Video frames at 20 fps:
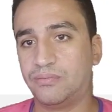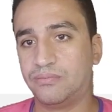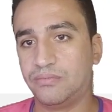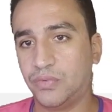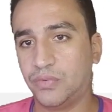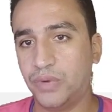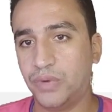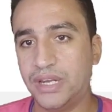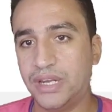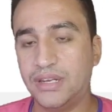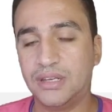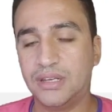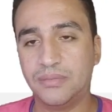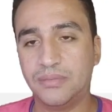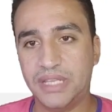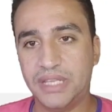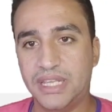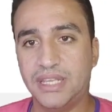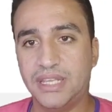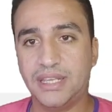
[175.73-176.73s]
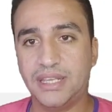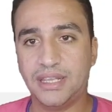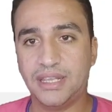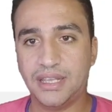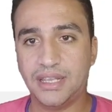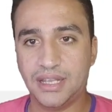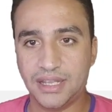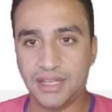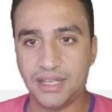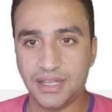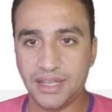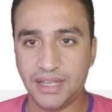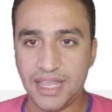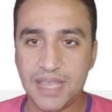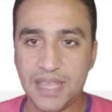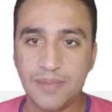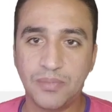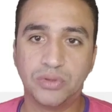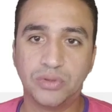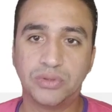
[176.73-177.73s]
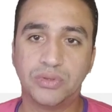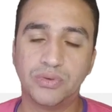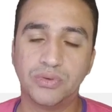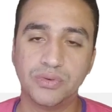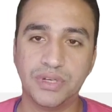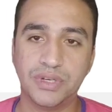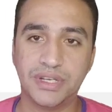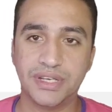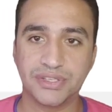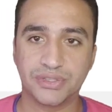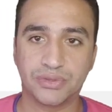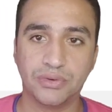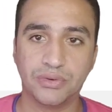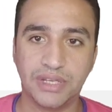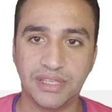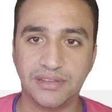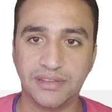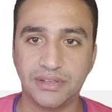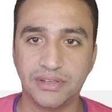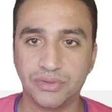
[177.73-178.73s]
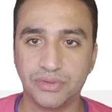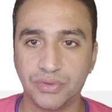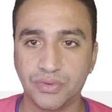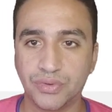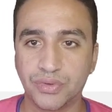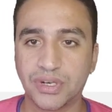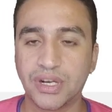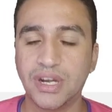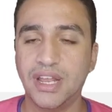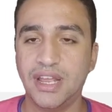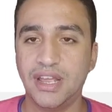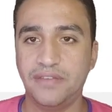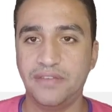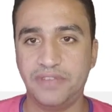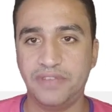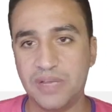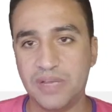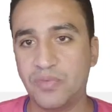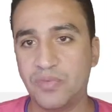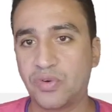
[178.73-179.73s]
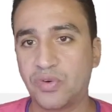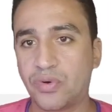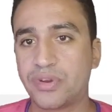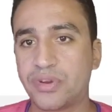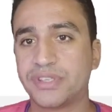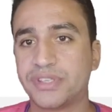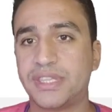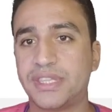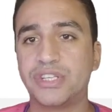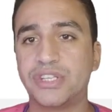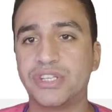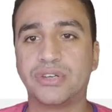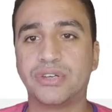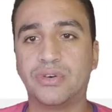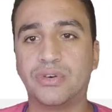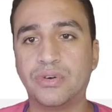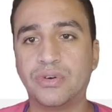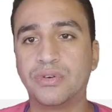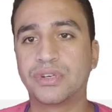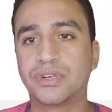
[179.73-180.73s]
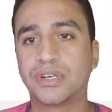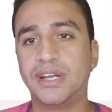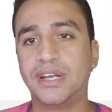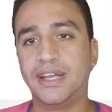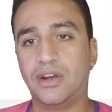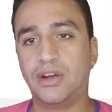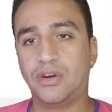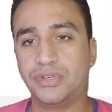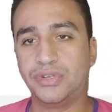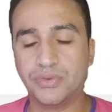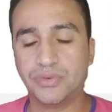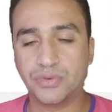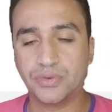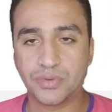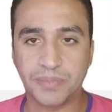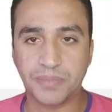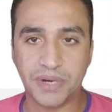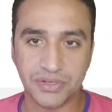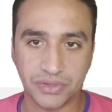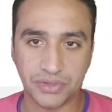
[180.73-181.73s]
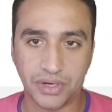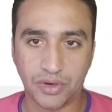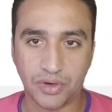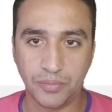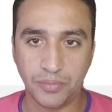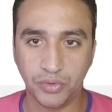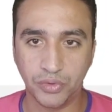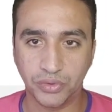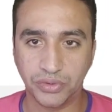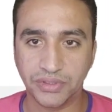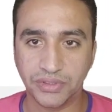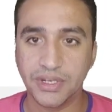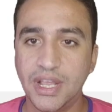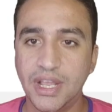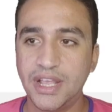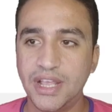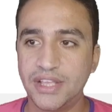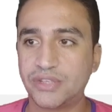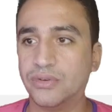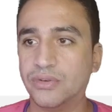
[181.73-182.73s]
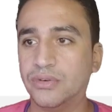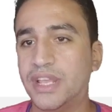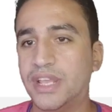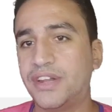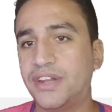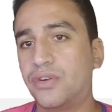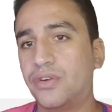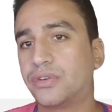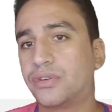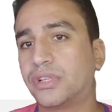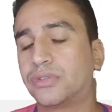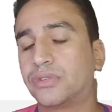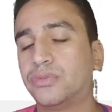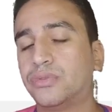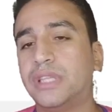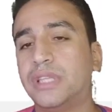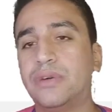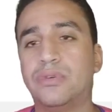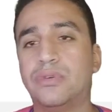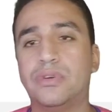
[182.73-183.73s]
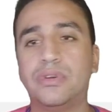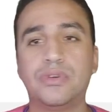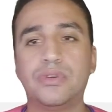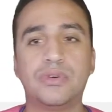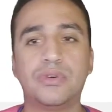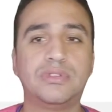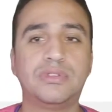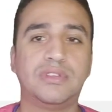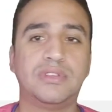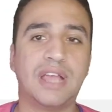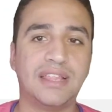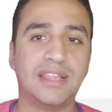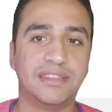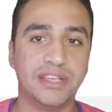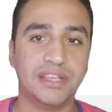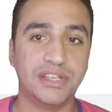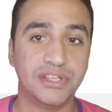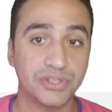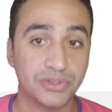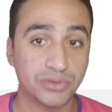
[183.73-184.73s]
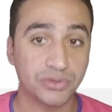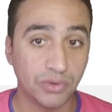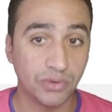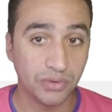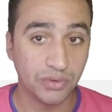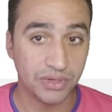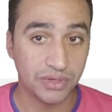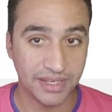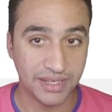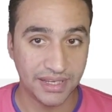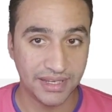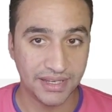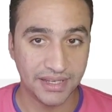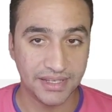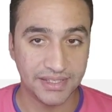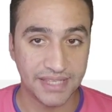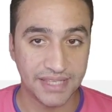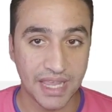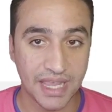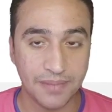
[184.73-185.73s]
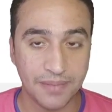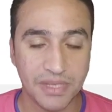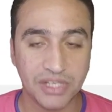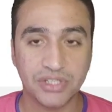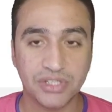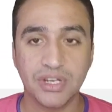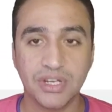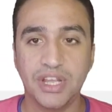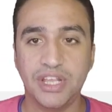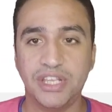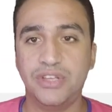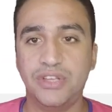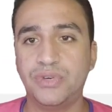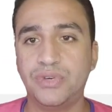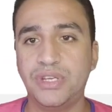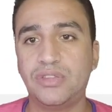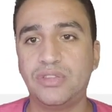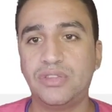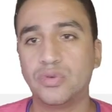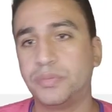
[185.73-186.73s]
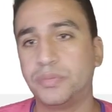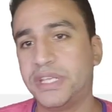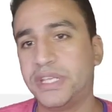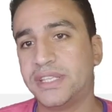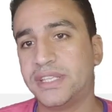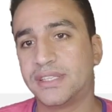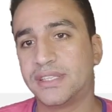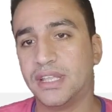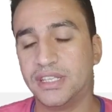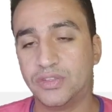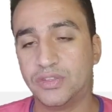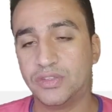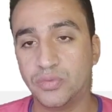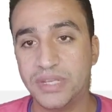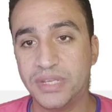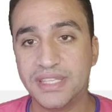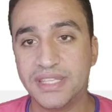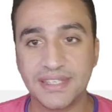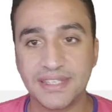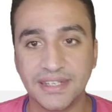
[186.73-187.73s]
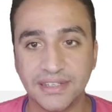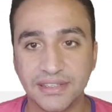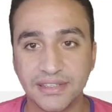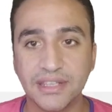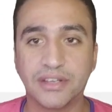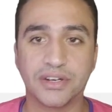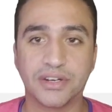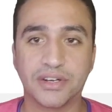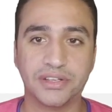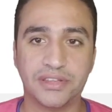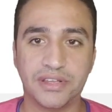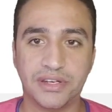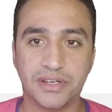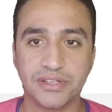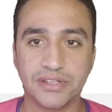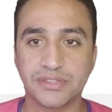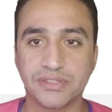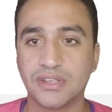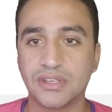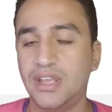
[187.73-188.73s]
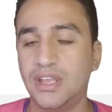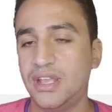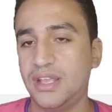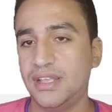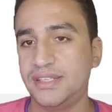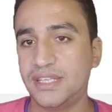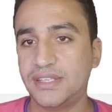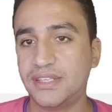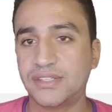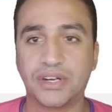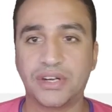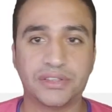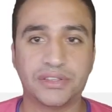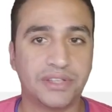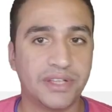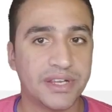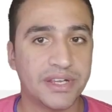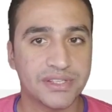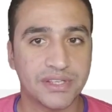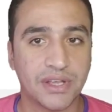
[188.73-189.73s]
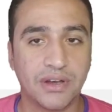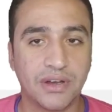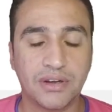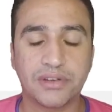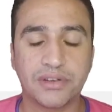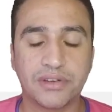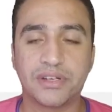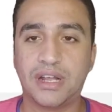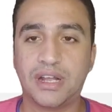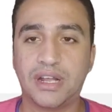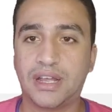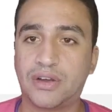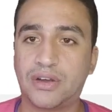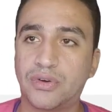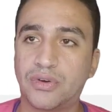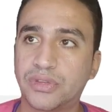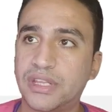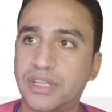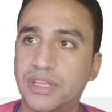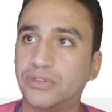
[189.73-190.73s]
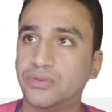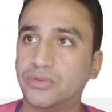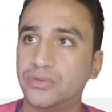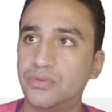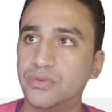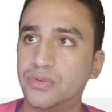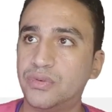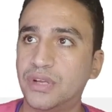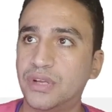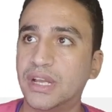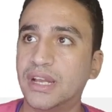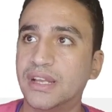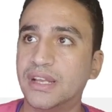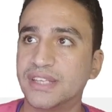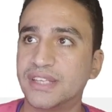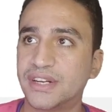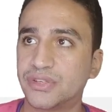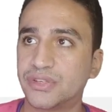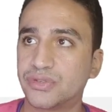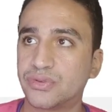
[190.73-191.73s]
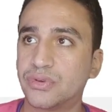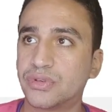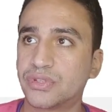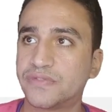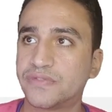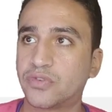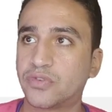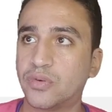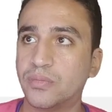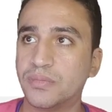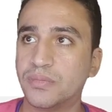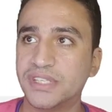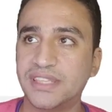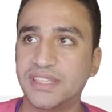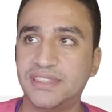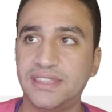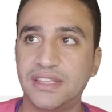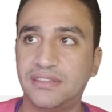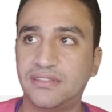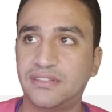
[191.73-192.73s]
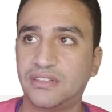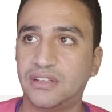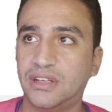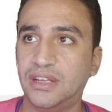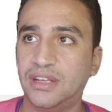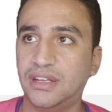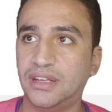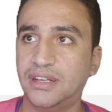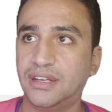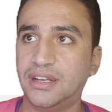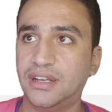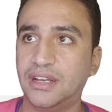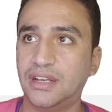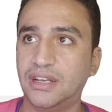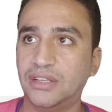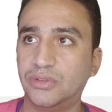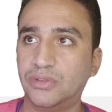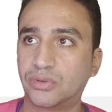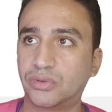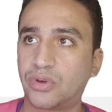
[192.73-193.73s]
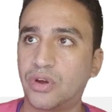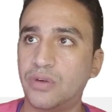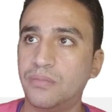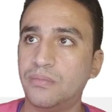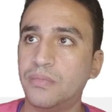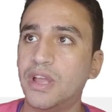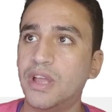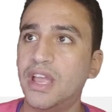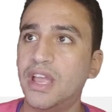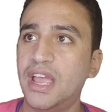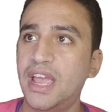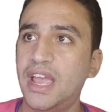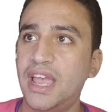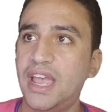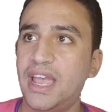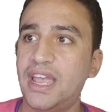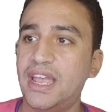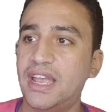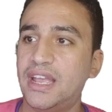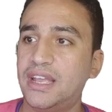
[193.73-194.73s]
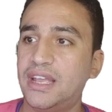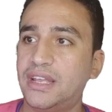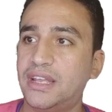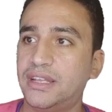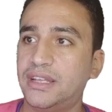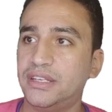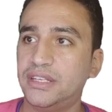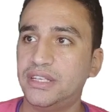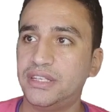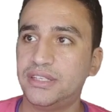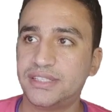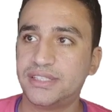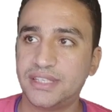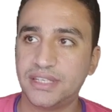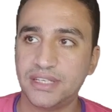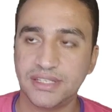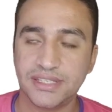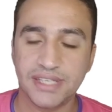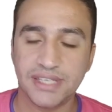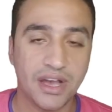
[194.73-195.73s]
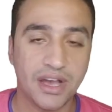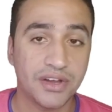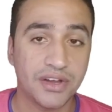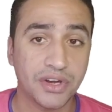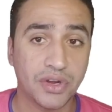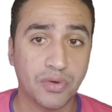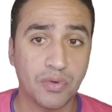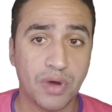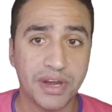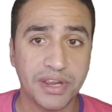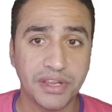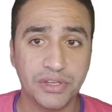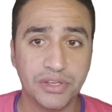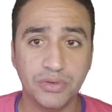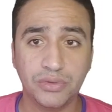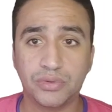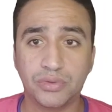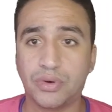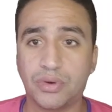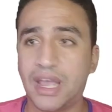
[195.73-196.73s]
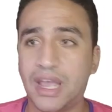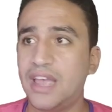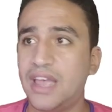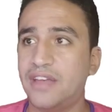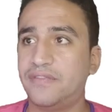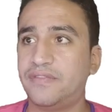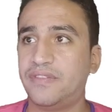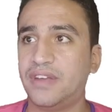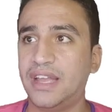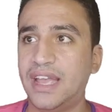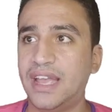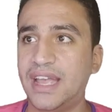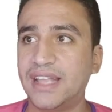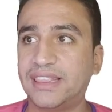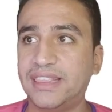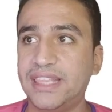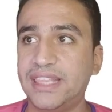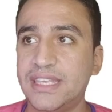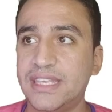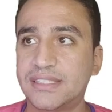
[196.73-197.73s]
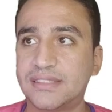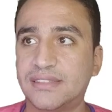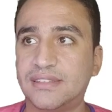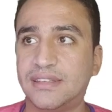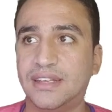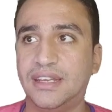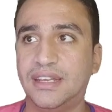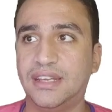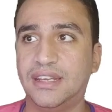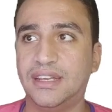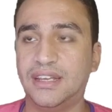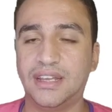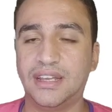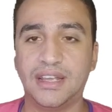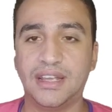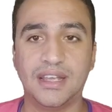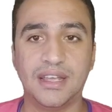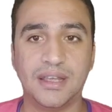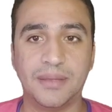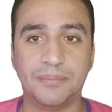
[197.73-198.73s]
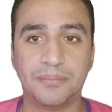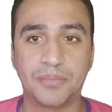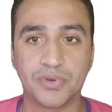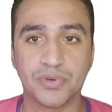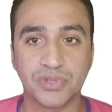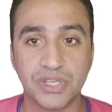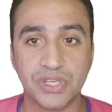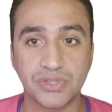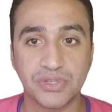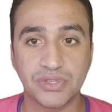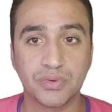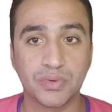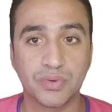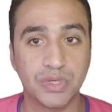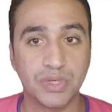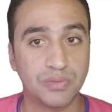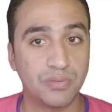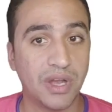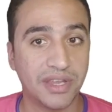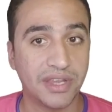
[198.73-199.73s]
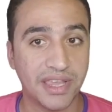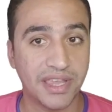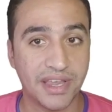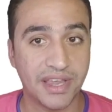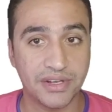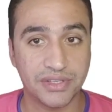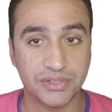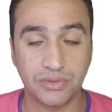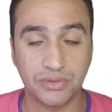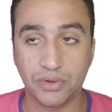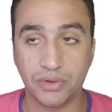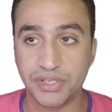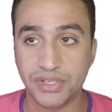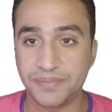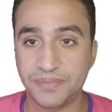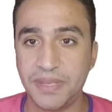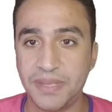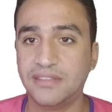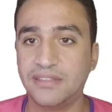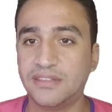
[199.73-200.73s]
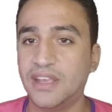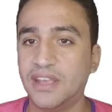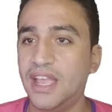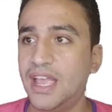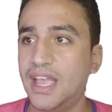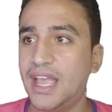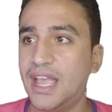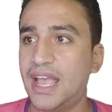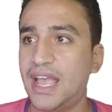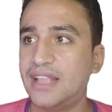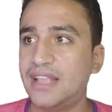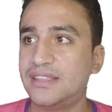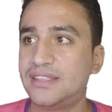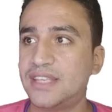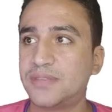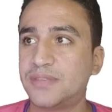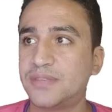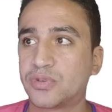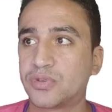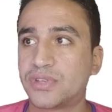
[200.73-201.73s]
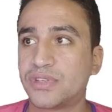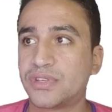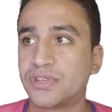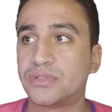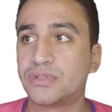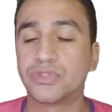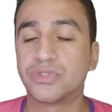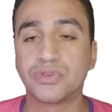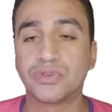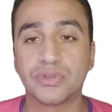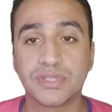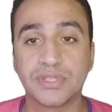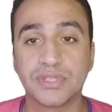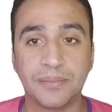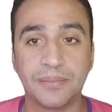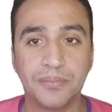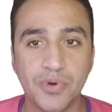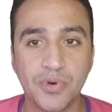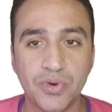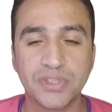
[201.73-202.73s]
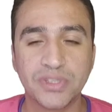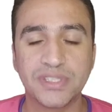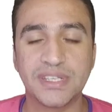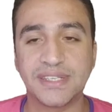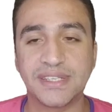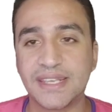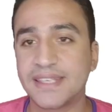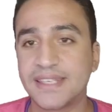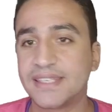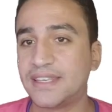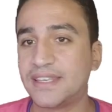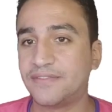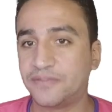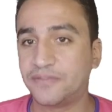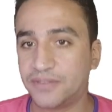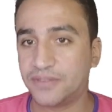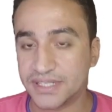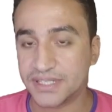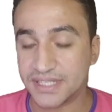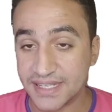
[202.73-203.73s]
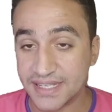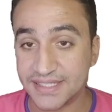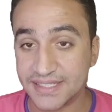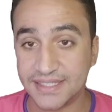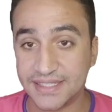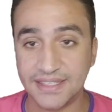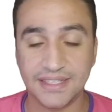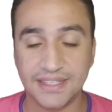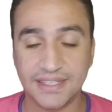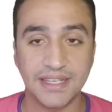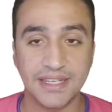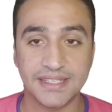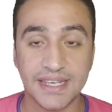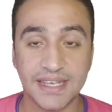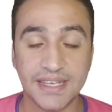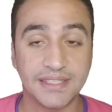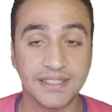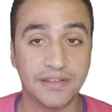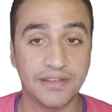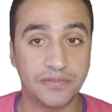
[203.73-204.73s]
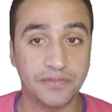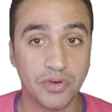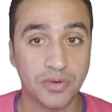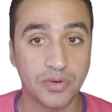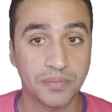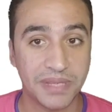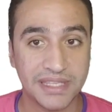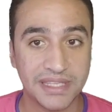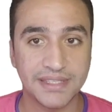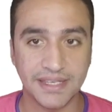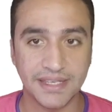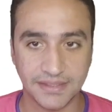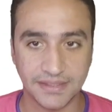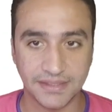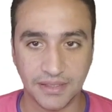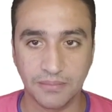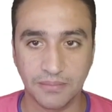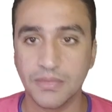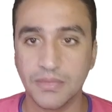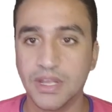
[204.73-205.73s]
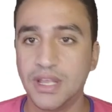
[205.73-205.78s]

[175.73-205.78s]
will be able to install it in your VMware Workstation or on your personal computer. So in order to download and install the image, you need to meet certain criteria. These criteria are according to the resource from znet.com. They are requiring you to have at least a processor with 1 gigahertz clock speed, and this processor should support the 64-bit system.